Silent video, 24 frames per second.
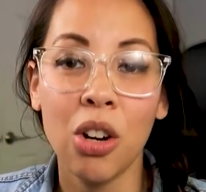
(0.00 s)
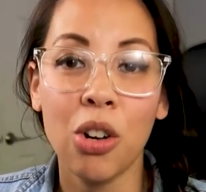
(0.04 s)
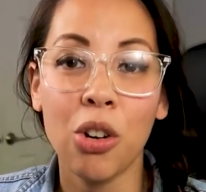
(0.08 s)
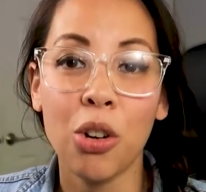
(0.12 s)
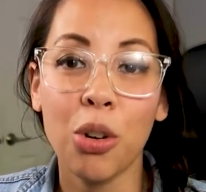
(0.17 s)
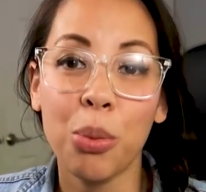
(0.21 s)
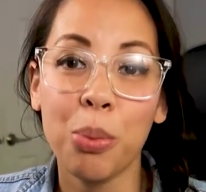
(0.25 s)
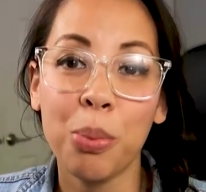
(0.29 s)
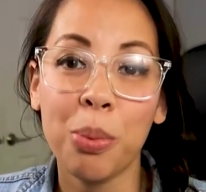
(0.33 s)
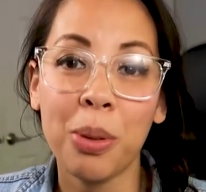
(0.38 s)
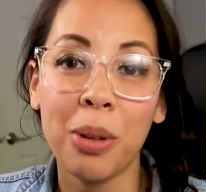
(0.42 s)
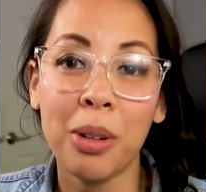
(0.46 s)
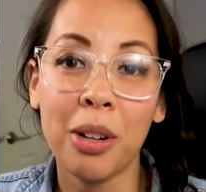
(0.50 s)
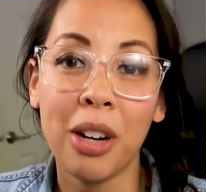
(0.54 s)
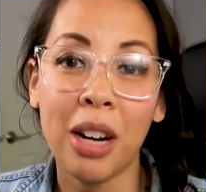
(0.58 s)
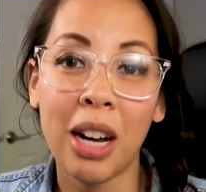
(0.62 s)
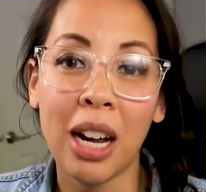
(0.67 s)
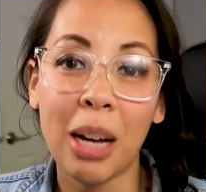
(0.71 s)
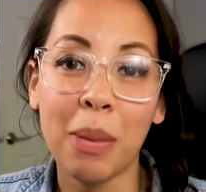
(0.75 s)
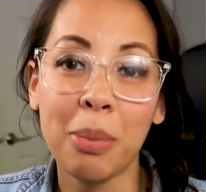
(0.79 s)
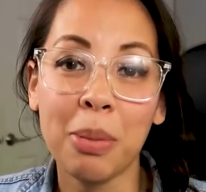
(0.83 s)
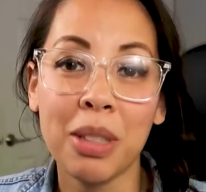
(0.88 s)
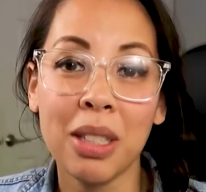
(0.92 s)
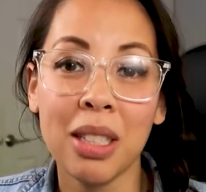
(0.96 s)
or
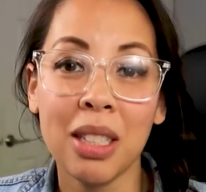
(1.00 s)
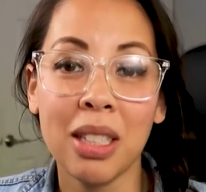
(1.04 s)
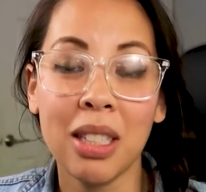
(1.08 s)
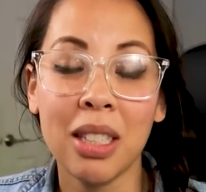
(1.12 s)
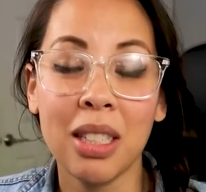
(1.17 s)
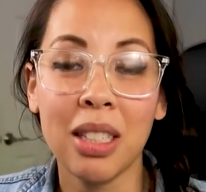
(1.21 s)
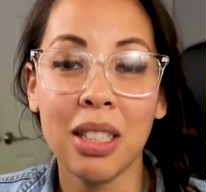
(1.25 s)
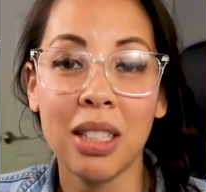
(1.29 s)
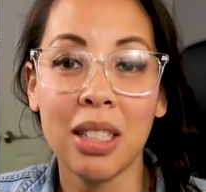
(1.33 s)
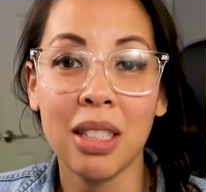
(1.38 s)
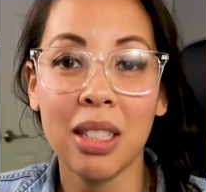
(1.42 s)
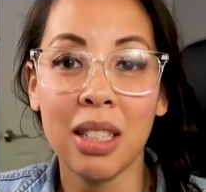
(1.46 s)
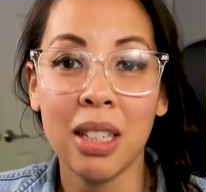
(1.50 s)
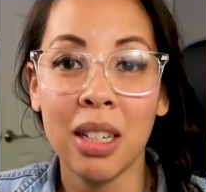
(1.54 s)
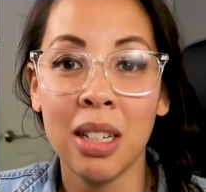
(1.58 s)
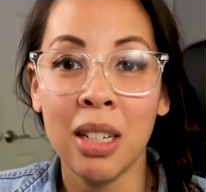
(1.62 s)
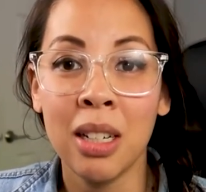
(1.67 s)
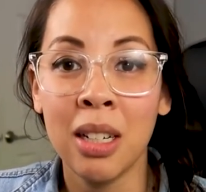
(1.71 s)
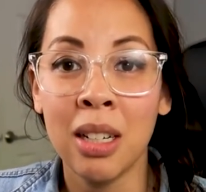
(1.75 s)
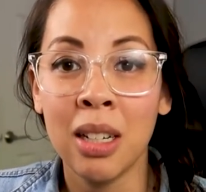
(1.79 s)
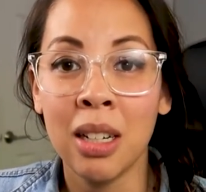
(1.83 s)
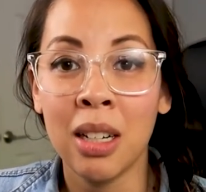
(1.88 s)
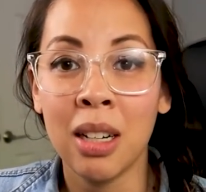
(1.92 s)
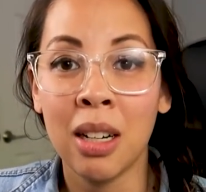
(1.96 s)
perhaps this is
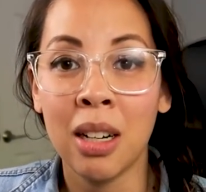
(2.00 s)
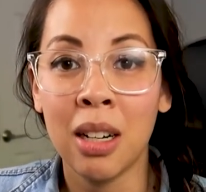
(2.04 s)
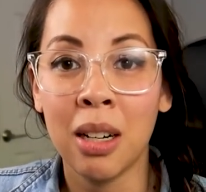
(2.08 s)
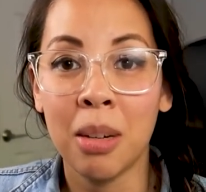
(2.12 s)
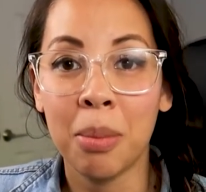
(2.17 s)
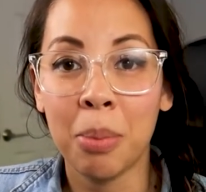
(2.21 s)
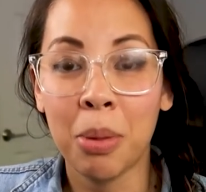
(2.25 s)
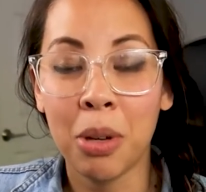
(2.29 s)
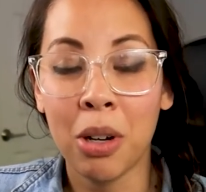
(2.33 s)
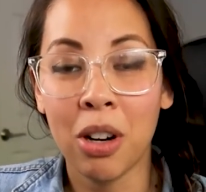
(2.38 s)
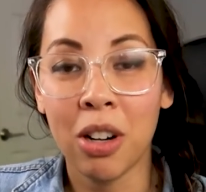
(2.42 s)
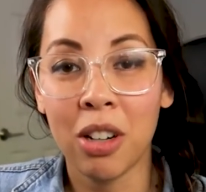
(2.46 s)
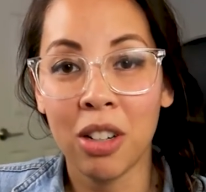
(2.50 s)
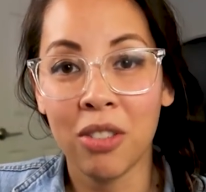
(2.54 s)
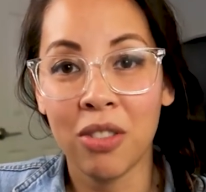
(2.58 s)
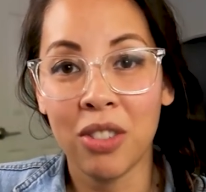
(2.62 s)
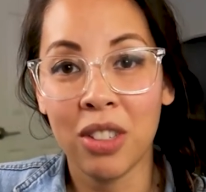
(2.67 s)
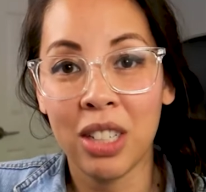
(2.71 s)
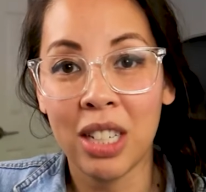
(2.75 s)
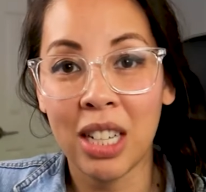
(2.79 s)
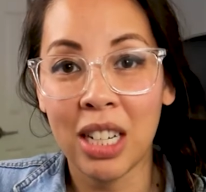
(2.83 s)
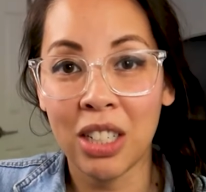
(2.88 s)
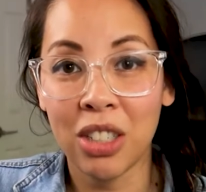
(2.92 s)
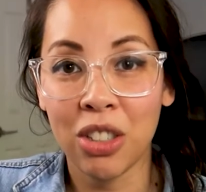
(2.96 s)
part of
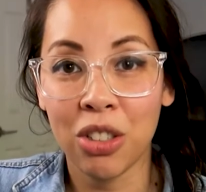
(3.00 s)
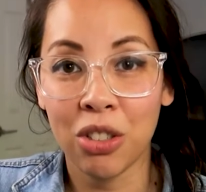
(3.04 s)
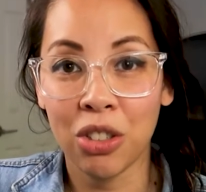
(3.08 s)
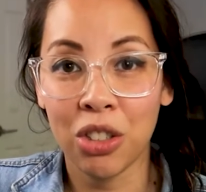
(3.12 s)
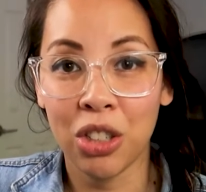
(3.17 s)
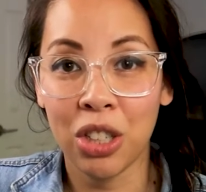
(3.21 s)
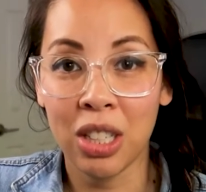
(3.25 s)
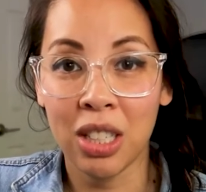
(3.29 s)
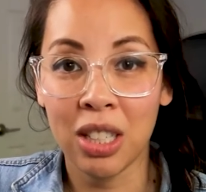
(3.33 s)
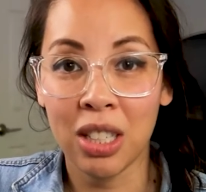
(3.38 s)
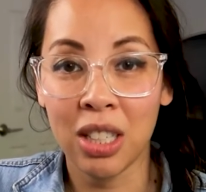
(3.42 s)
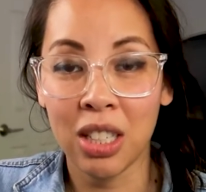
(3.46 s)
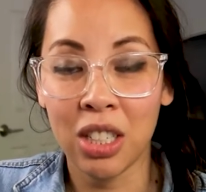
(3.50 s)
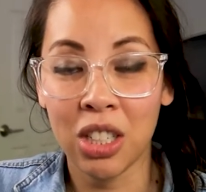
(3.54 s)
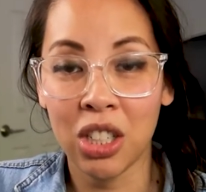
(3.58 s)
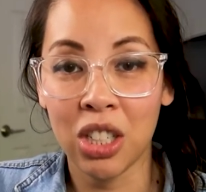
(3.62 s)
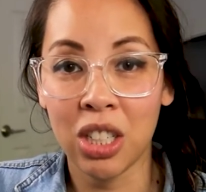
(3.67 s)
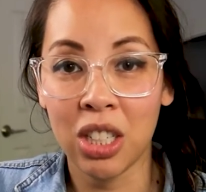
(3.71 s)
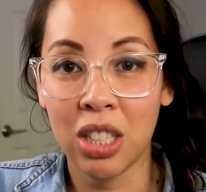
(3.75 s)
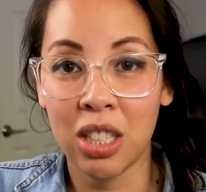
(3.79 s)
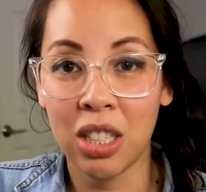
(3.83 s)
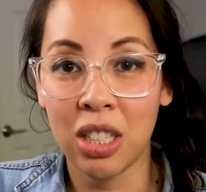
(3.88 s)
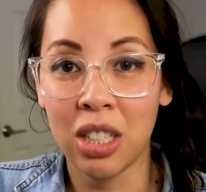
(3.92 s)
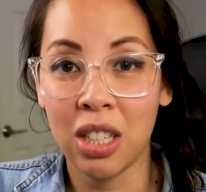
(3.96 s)
the national
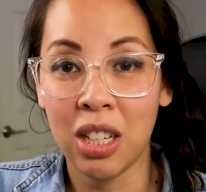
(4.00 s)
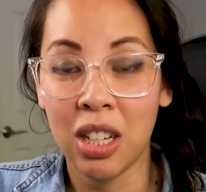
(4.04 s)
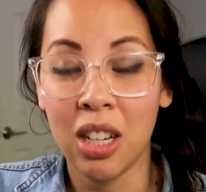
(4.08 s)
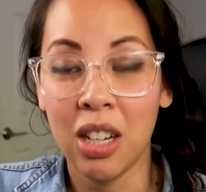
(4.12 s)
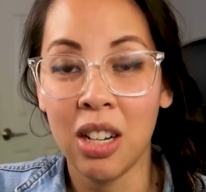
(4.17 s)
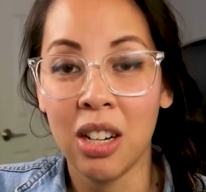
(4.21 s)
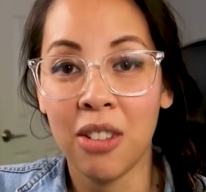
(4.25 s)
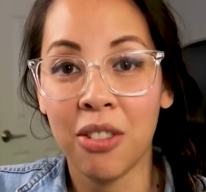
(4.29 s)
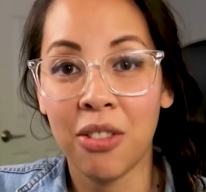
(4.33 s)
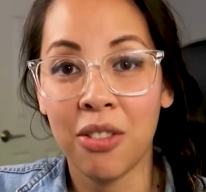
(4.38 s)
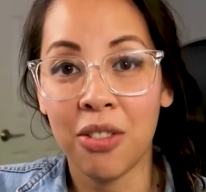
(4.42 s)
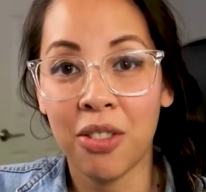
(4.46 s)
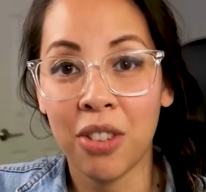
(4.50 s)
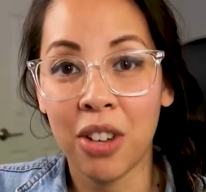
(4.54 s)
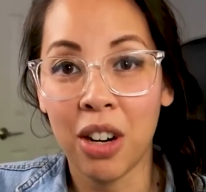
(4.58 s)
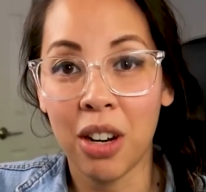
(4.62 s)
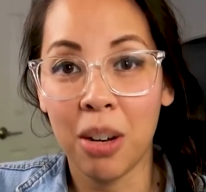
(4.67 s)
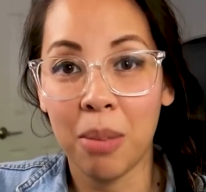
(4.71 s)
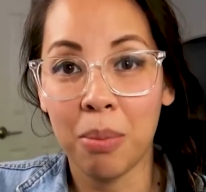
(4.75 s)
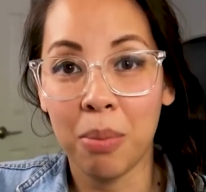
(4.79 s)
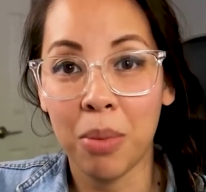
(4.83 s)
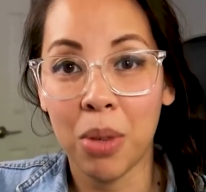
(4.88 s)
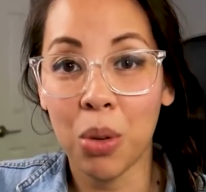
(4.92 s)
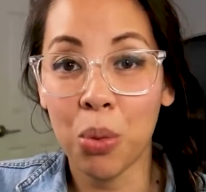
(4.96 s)
transition
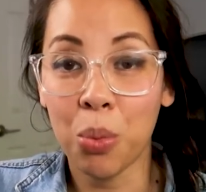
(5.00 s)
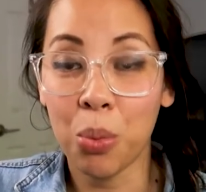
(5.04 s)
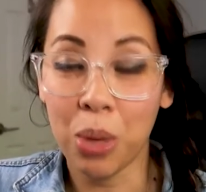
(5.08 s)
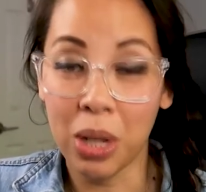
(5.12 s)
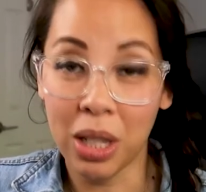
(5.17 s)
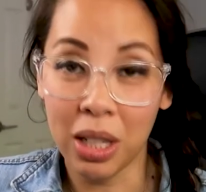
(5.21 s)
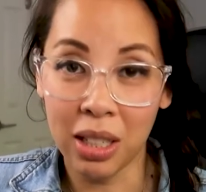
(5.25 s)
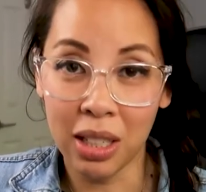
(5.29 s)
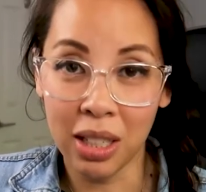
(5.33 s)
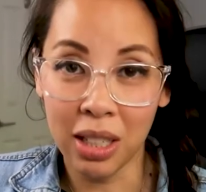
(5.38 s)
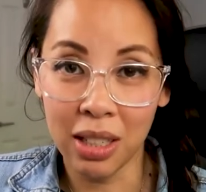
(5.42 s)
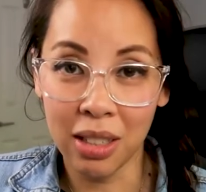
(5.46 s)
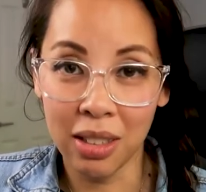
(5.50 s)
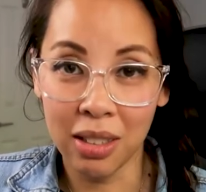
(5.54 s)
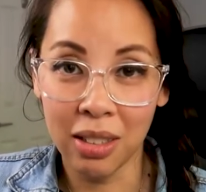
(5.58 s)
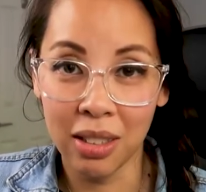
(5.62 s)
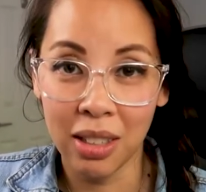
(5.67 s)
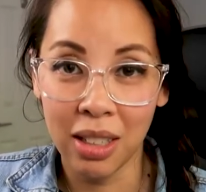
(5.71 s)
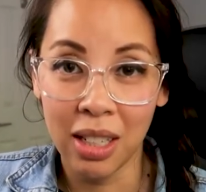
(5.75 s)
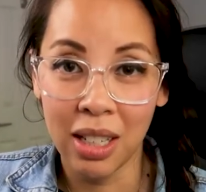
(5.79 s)
from weaning.